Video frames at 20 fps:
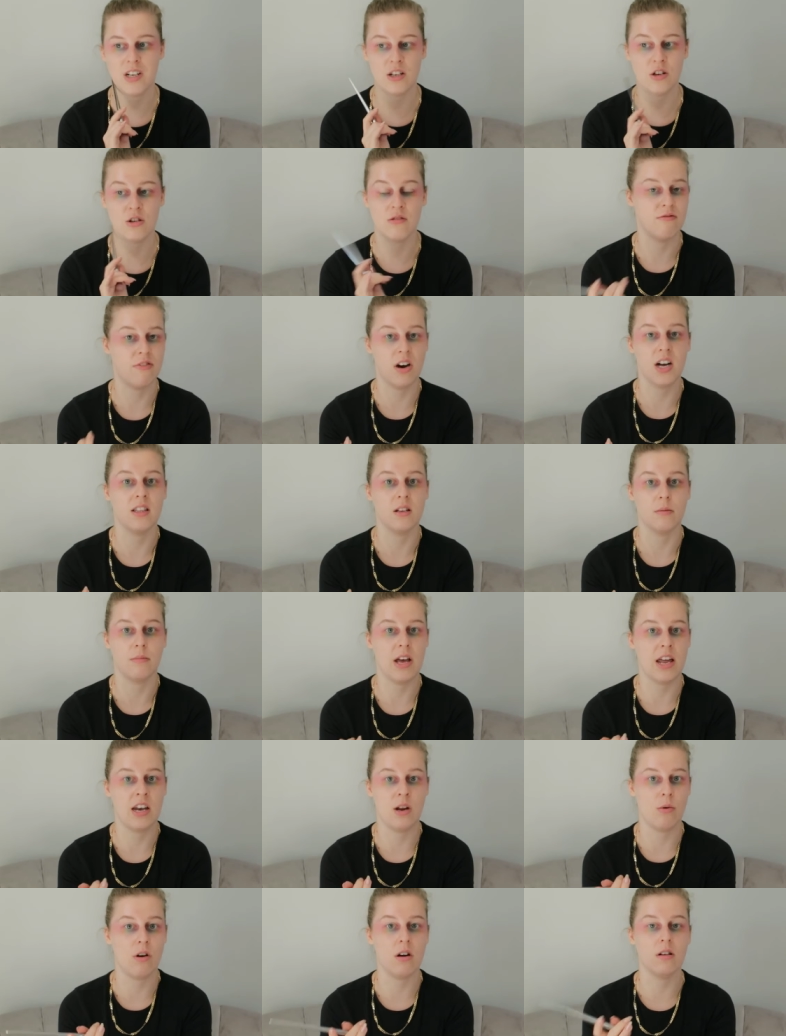I couldn't find them
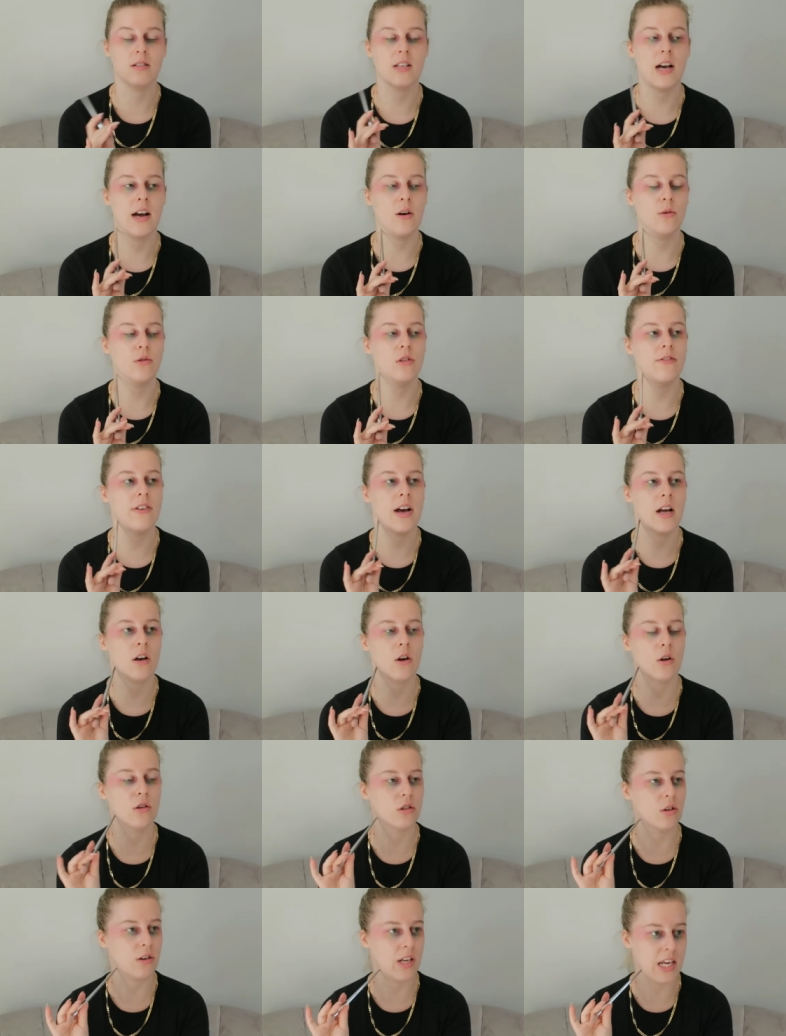anywhere else. I also found
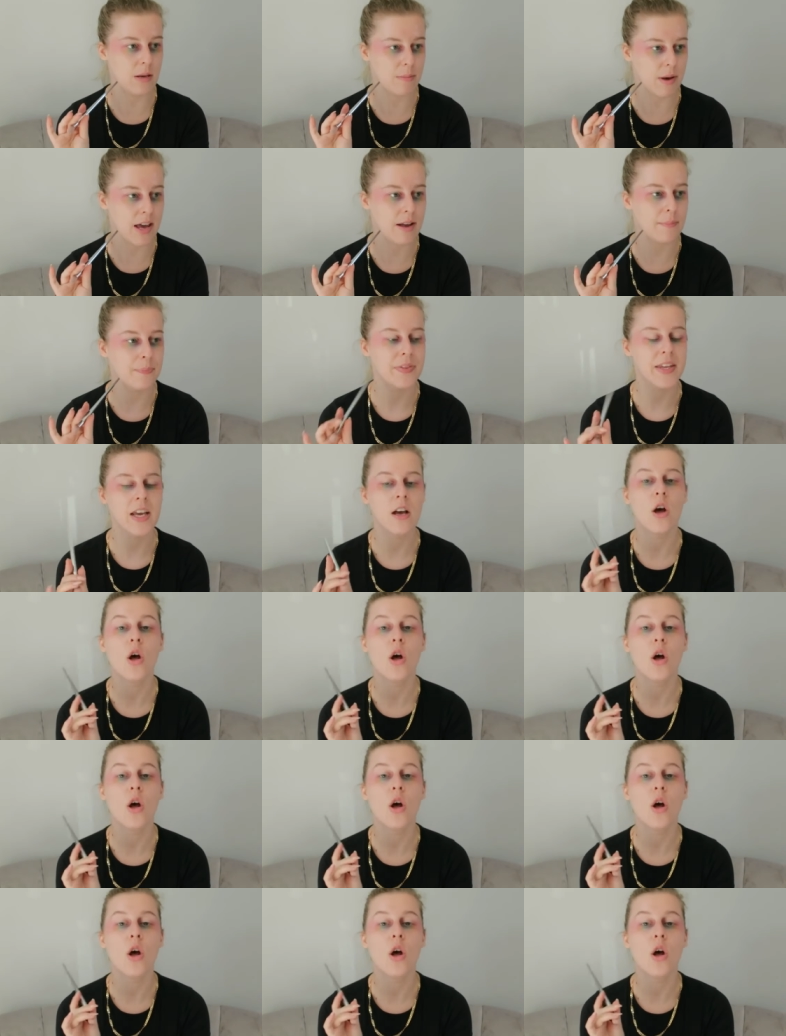lots on eBay.